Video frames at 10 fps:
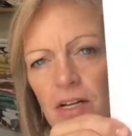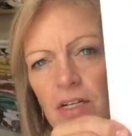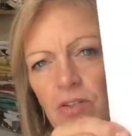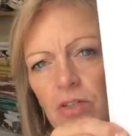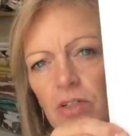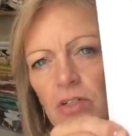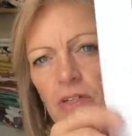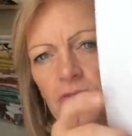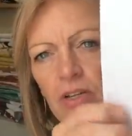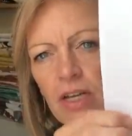So a little
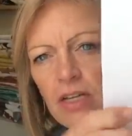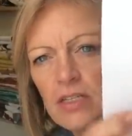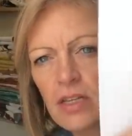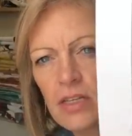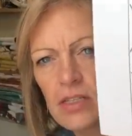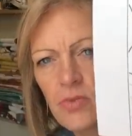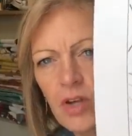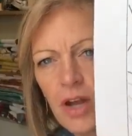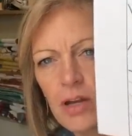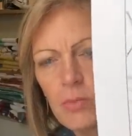different. Like I said, this one
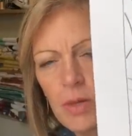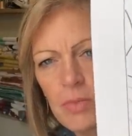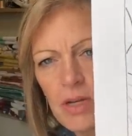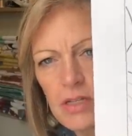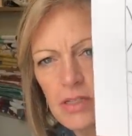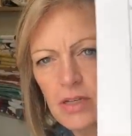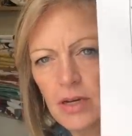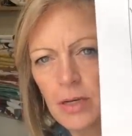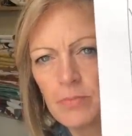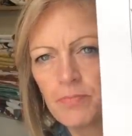kind of mimics
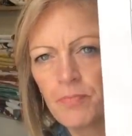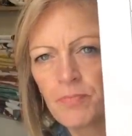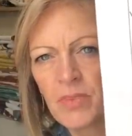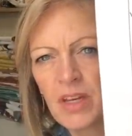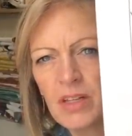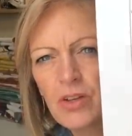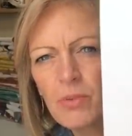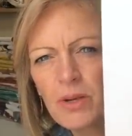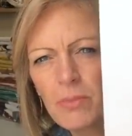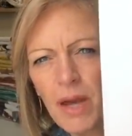um, a little
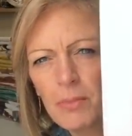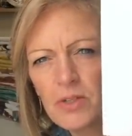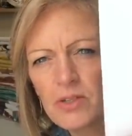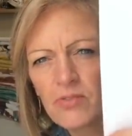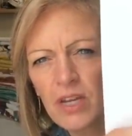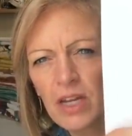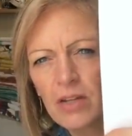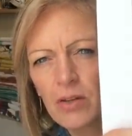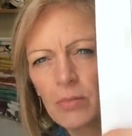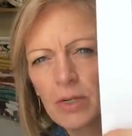bit of Baptist fan, a
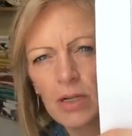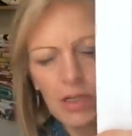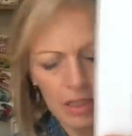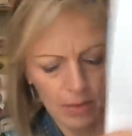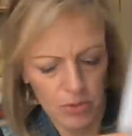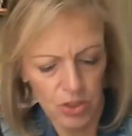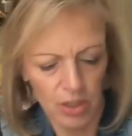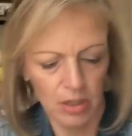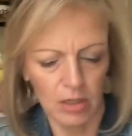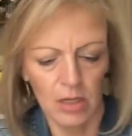little bit of
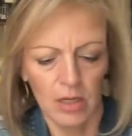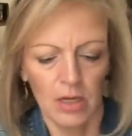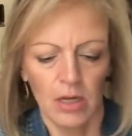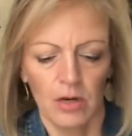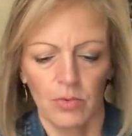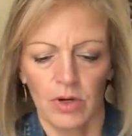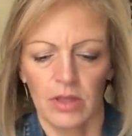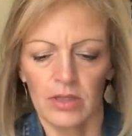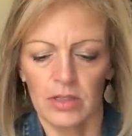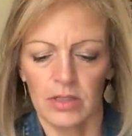clamshell, where
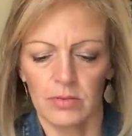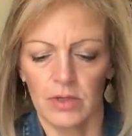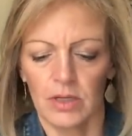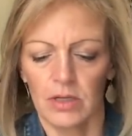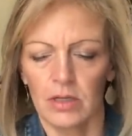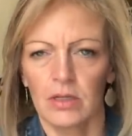this one,